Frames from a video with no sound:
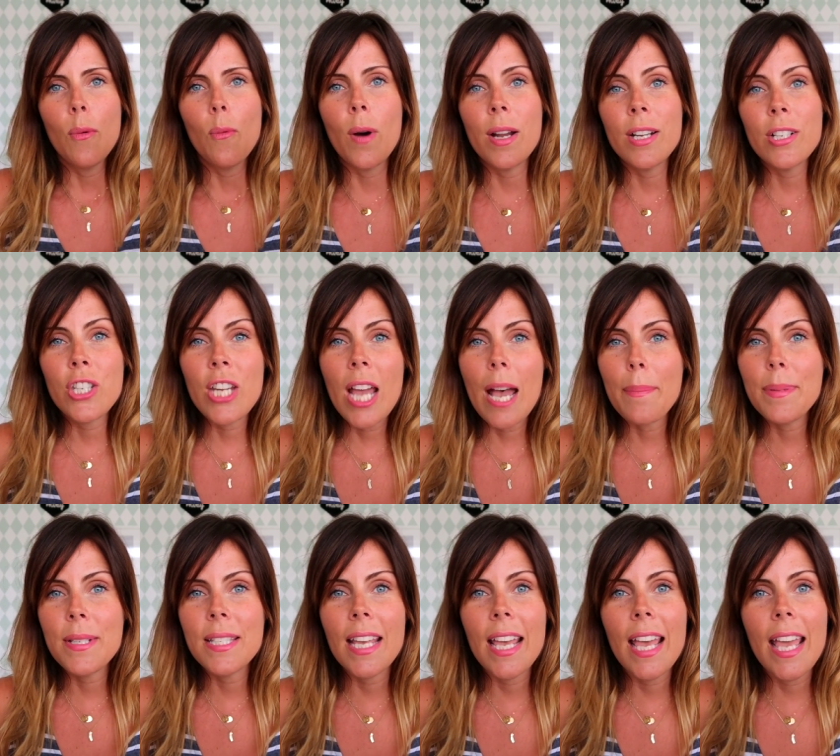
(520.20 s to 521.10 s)
one
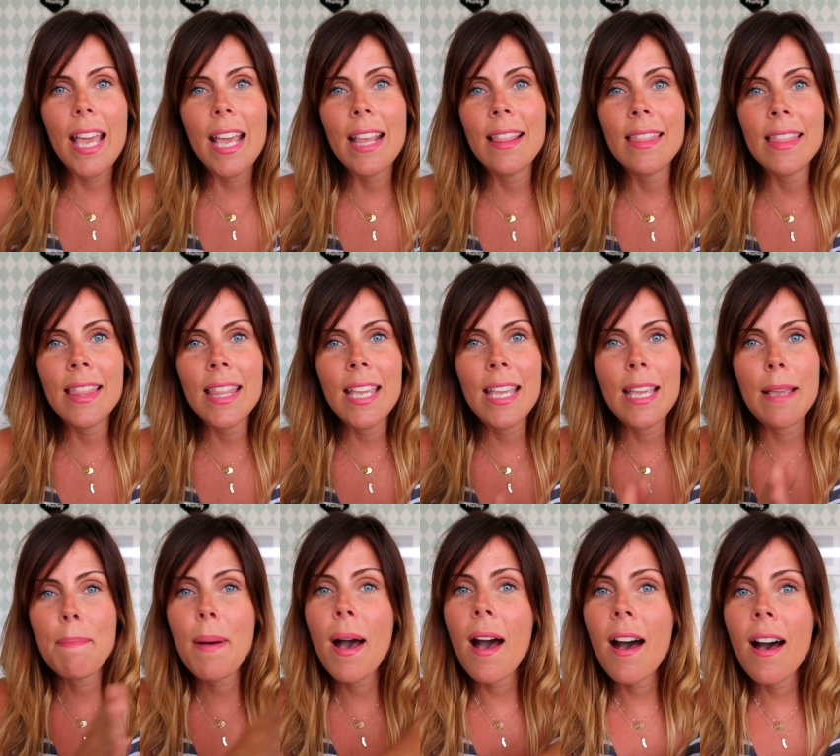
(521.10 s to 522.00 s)
chapter in
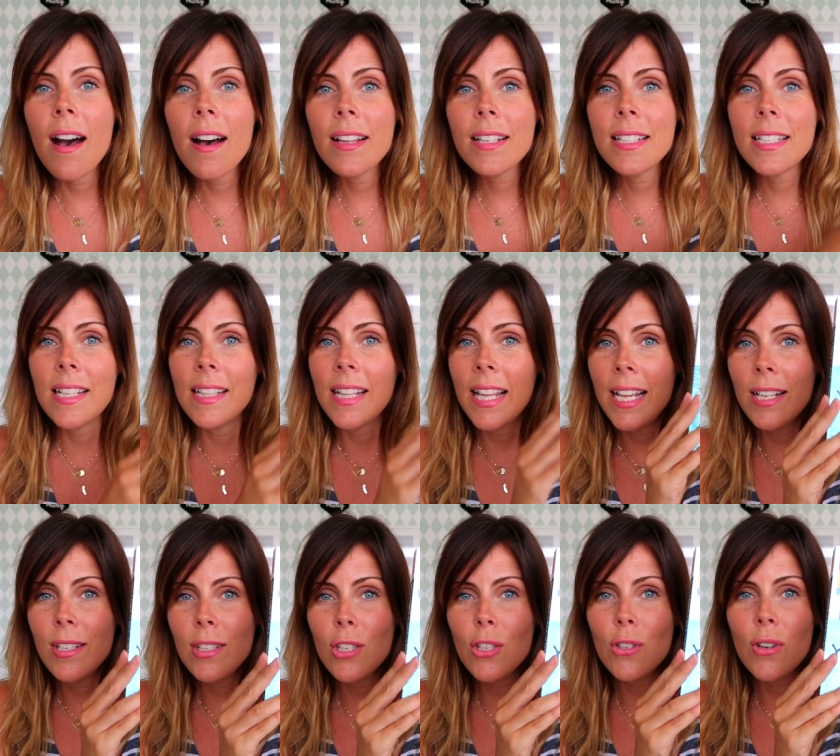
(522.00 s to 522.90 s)
the past, in the
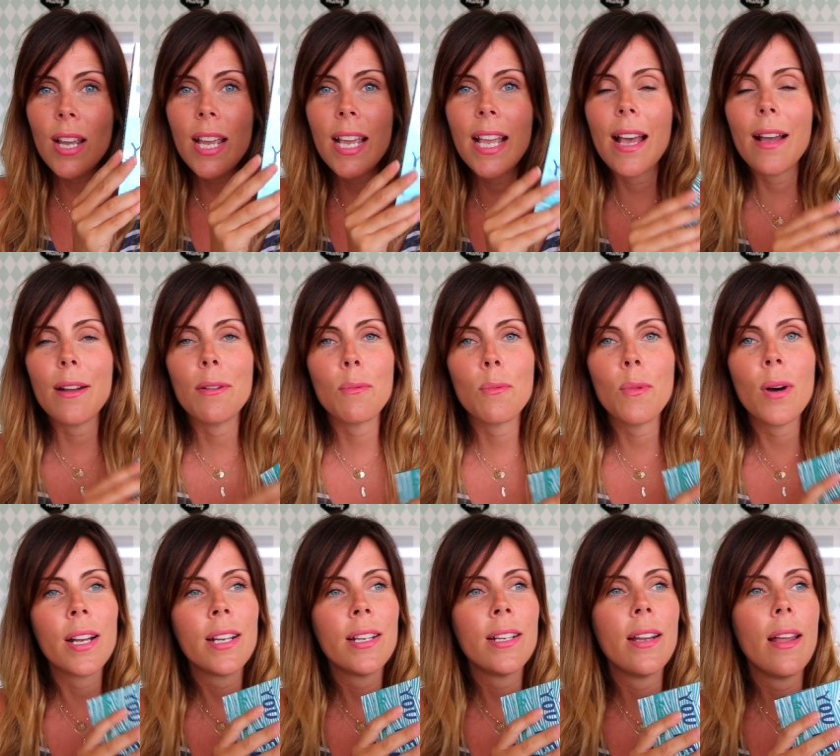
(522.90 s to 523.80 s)
history, and
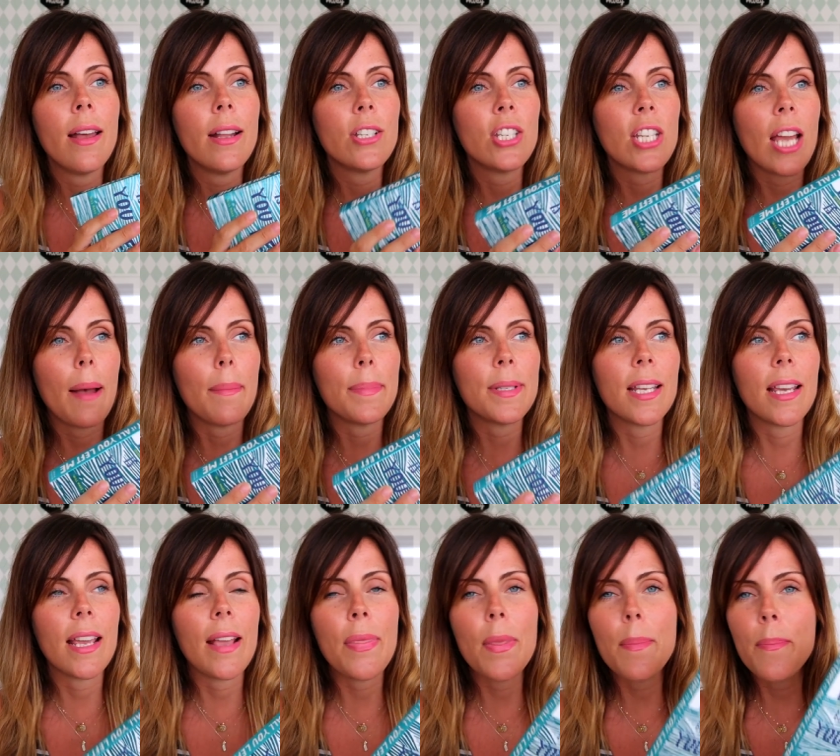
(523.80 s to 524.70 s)
one chapter
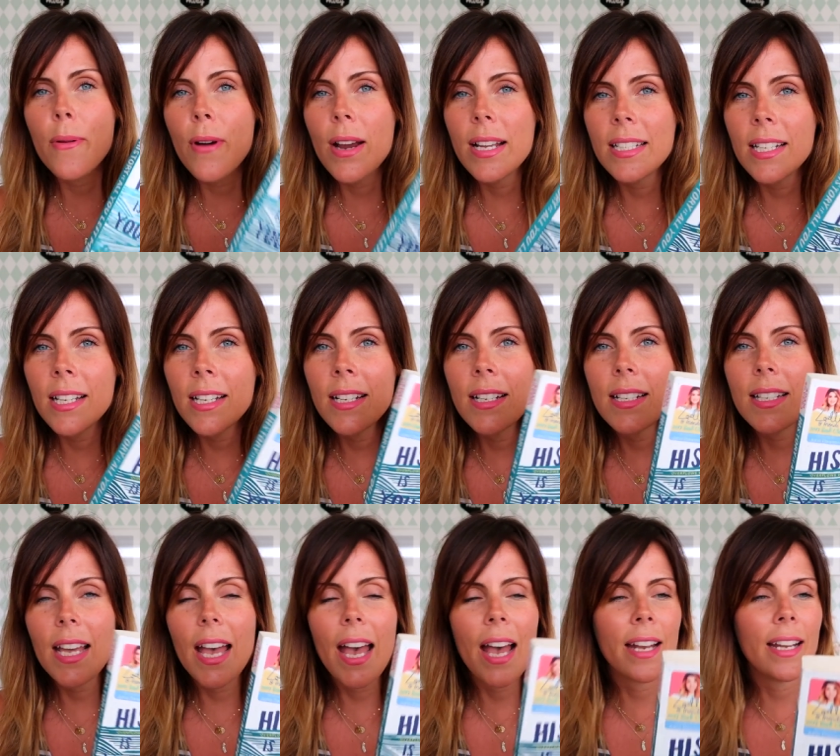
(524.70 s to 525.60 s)
in the
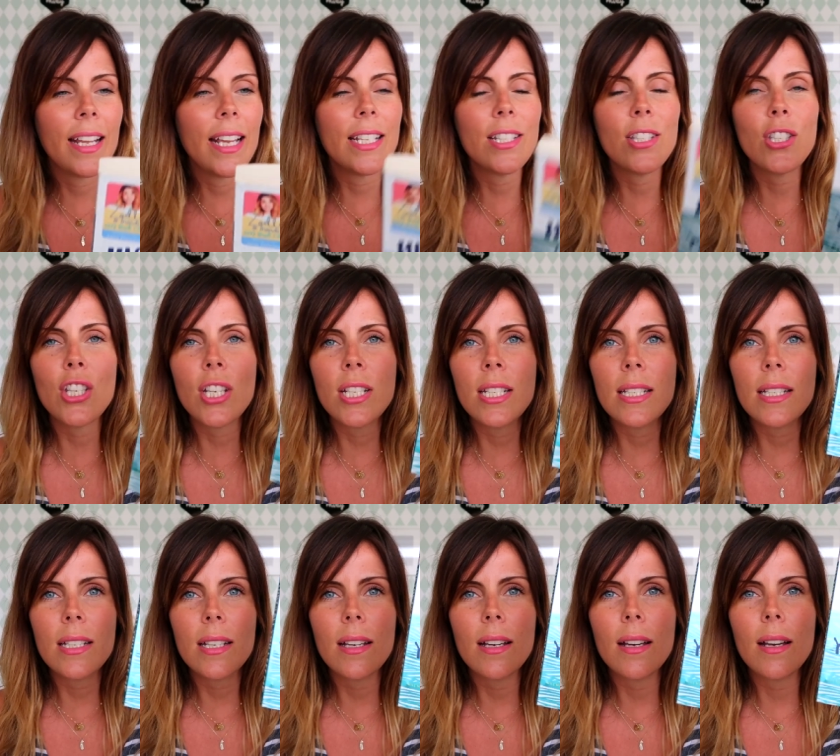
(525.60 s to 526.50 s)
present. And it's
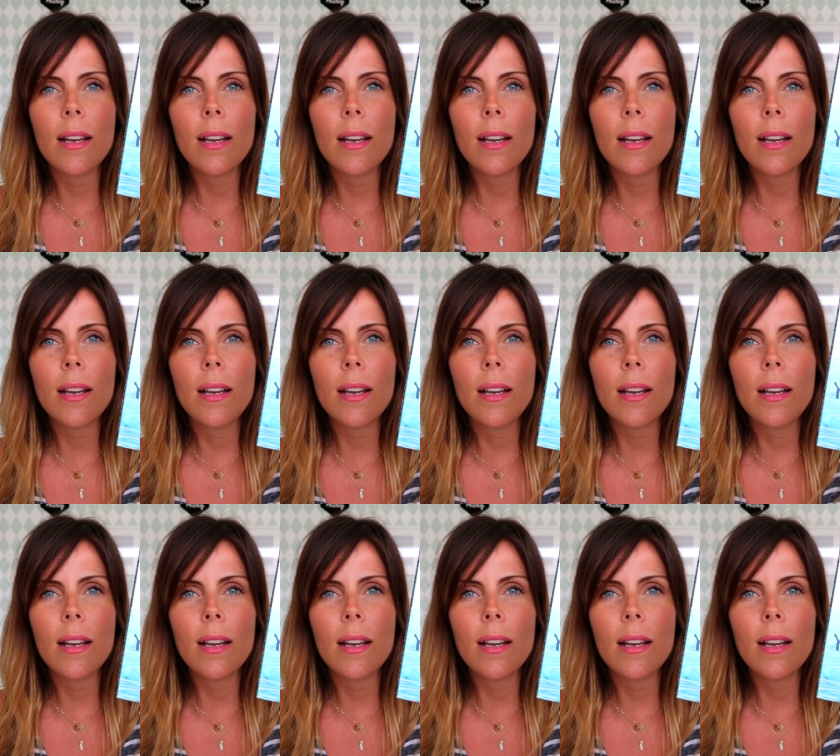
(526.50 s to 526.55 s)
just